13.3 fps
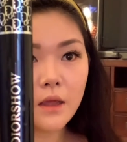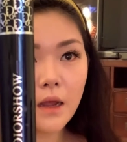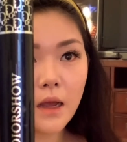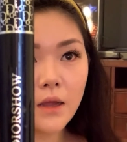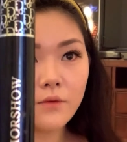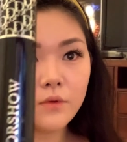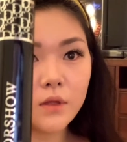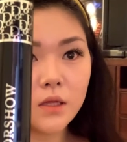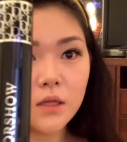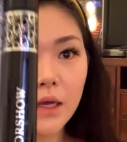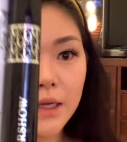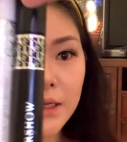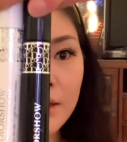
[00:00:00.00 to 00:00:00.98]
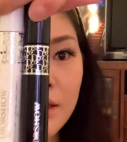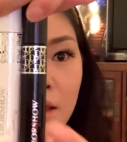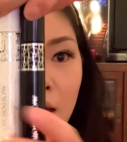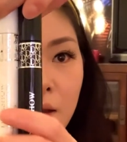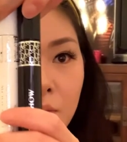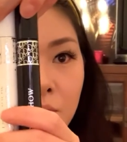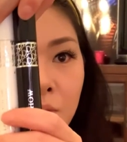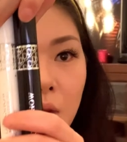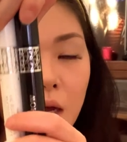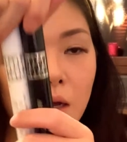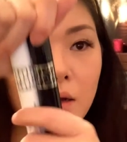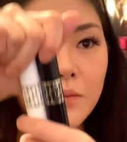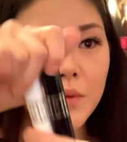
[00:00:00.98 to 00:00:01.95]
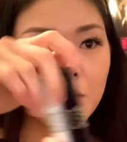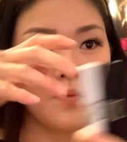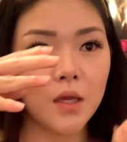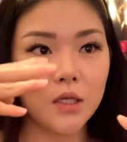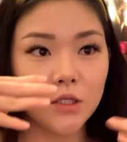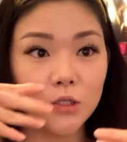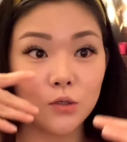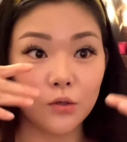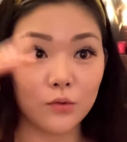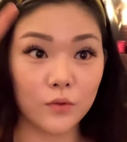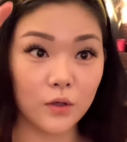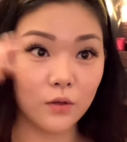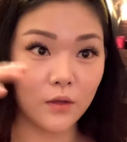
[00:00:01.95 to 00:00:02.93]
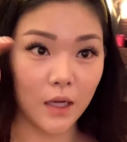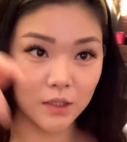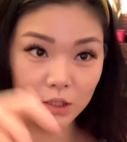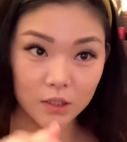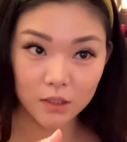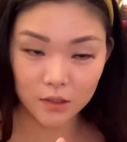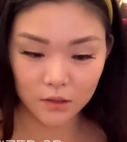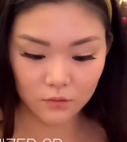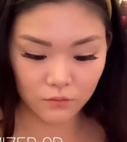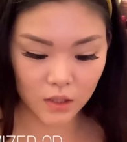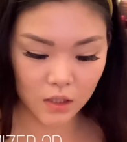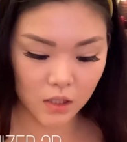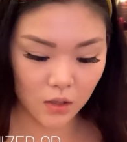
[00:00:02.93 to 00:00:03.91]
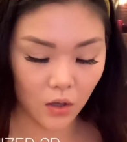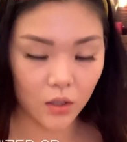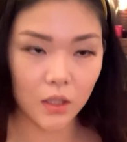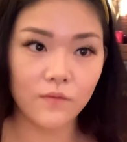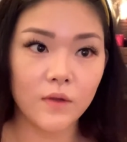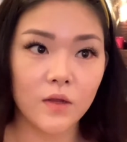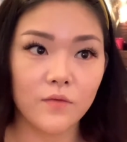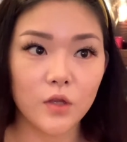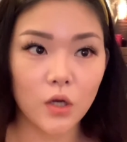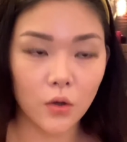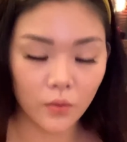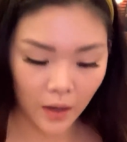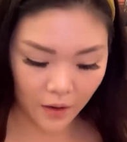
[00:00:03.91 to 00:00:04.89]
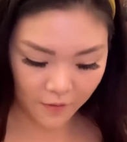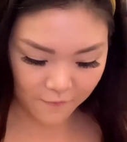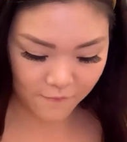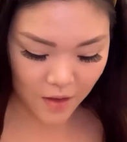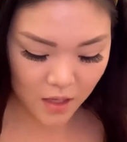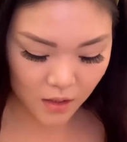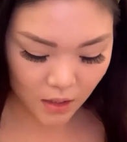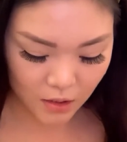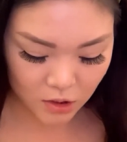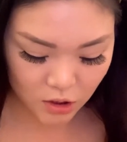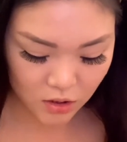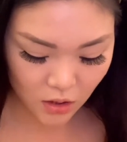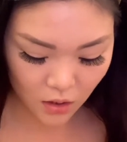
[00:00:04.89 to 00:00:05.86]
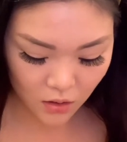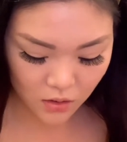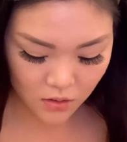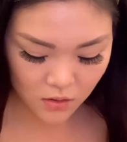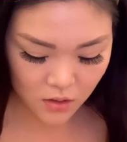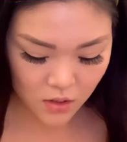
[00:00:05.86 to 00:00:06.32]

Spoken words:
I really like them. It makes your real lashes look really long even if you don't have fake lashes on.